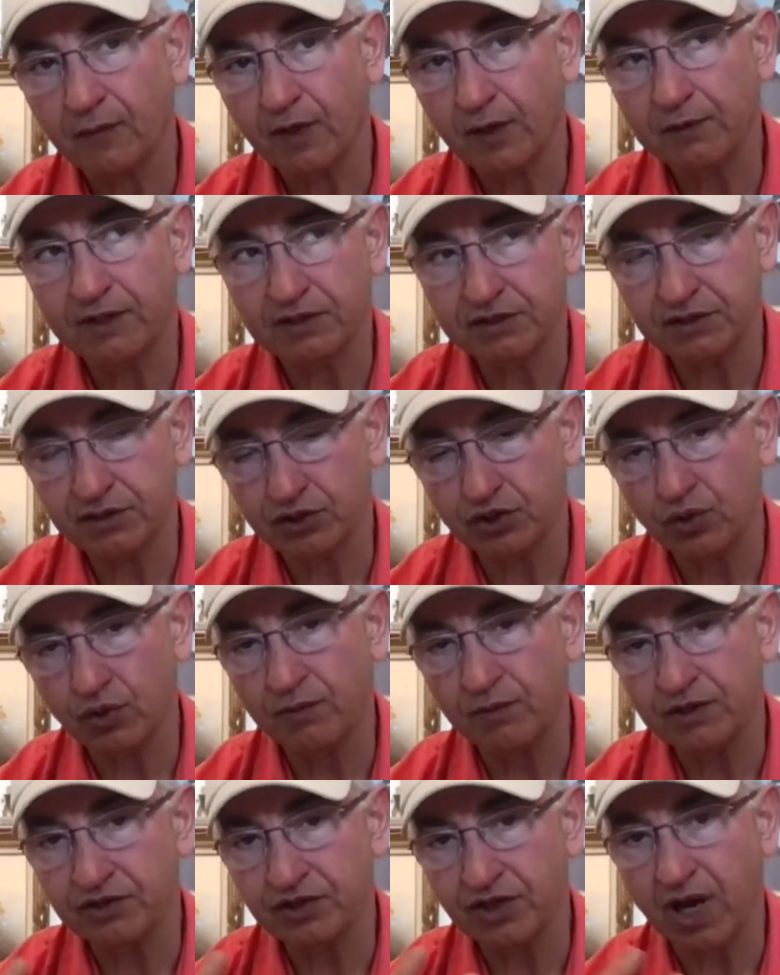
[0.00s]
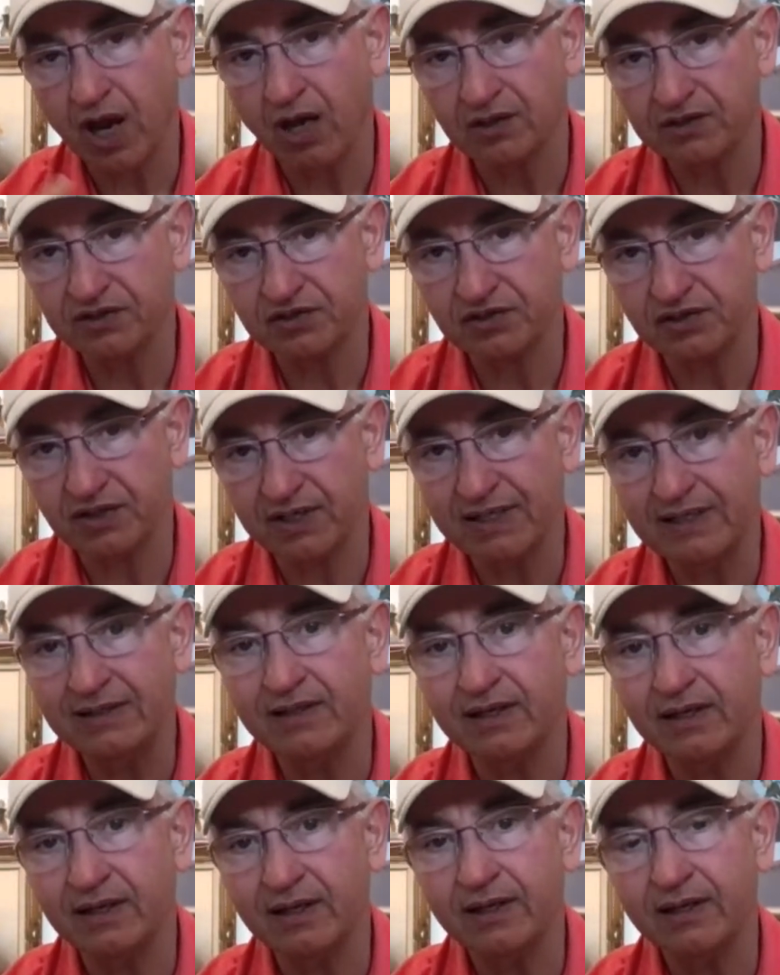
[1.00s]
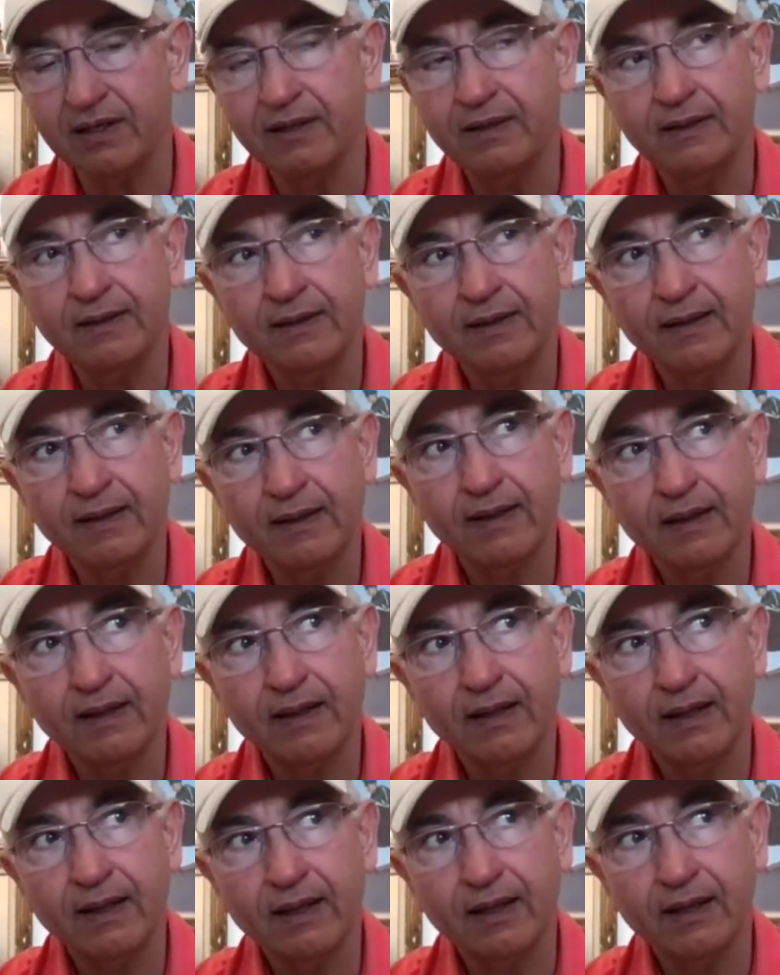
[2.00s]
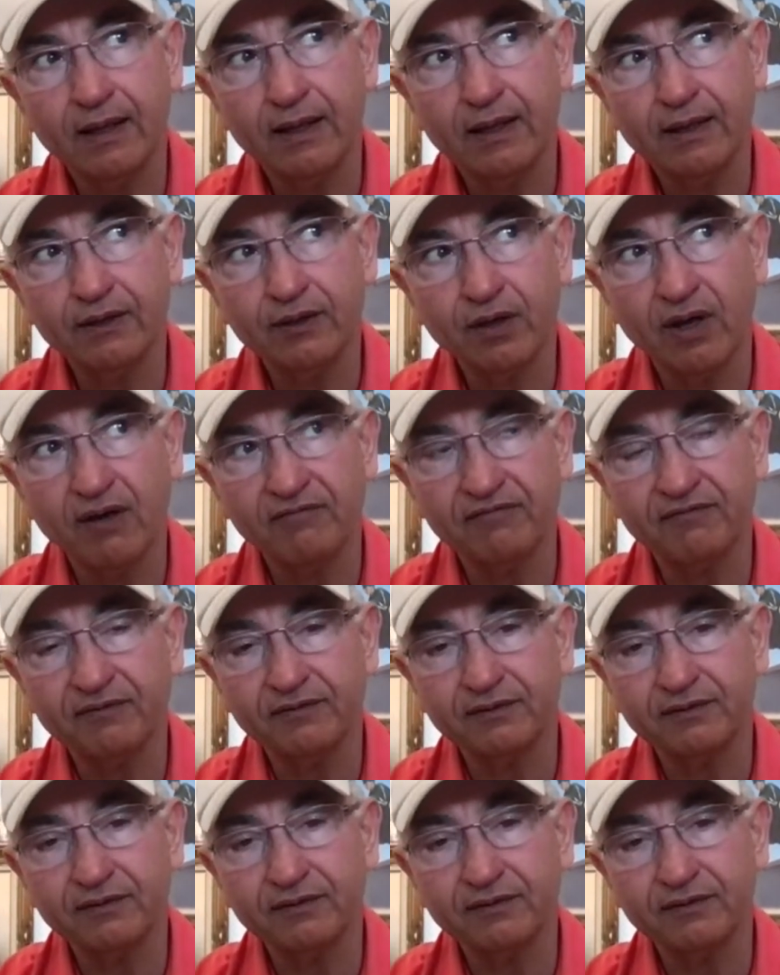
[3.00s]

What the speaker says: Because there's so much oxygen in there, you have